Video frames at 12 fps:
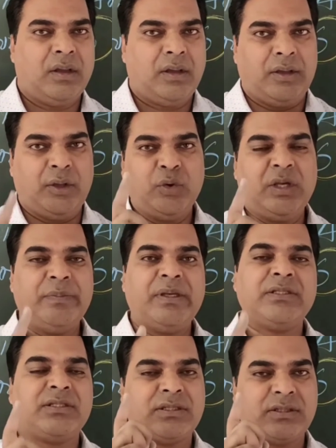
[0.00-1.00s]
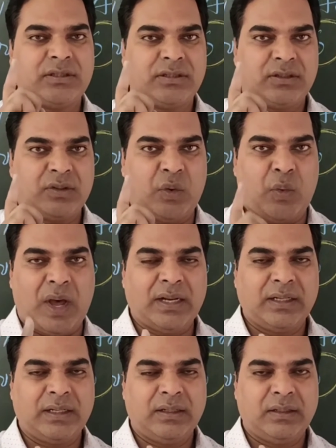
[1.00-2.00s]
Uni means
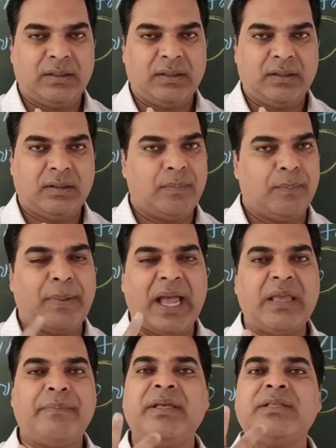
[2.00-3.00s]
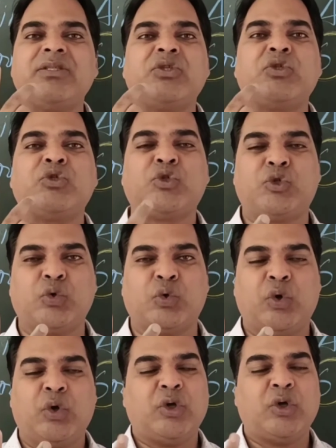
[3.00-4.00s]
one, bi means
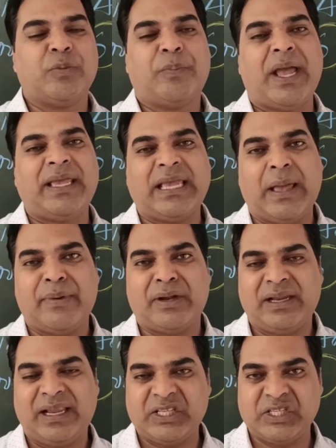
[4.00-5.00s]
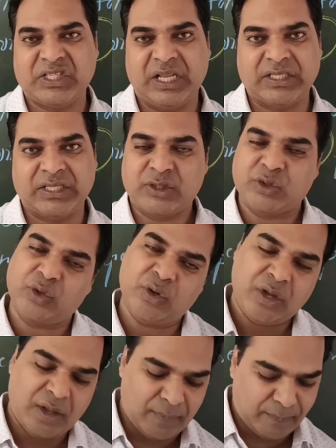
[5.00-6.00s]
two. So bicameral legislature. So
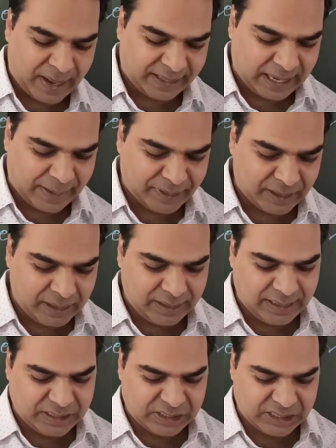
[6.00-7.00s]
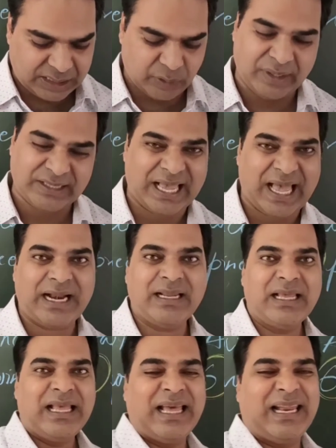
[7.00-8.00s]
bicameral legislature which had
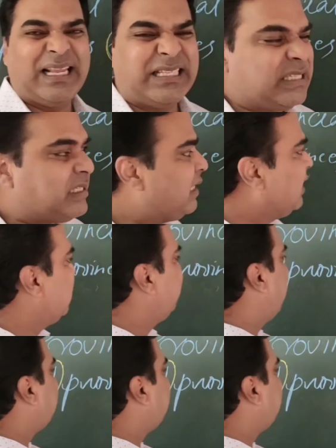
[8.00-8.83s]
legislative